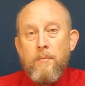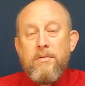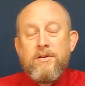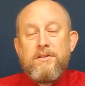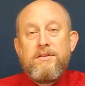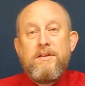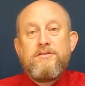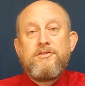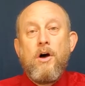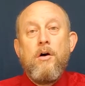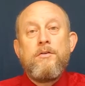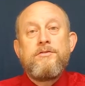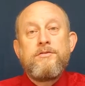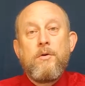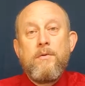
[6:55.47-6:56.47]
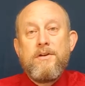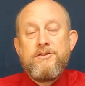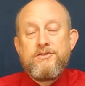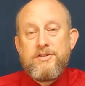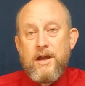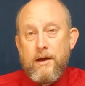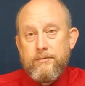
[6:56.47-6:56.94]
but it's also in
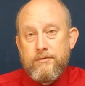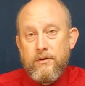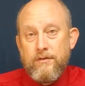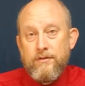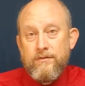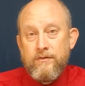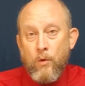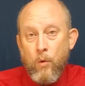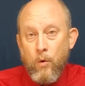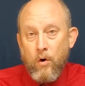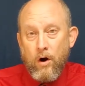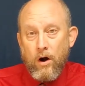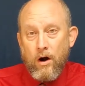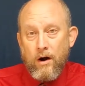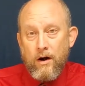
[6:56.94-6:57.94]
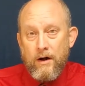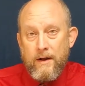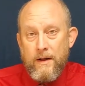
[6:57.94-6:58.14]
chapter 4.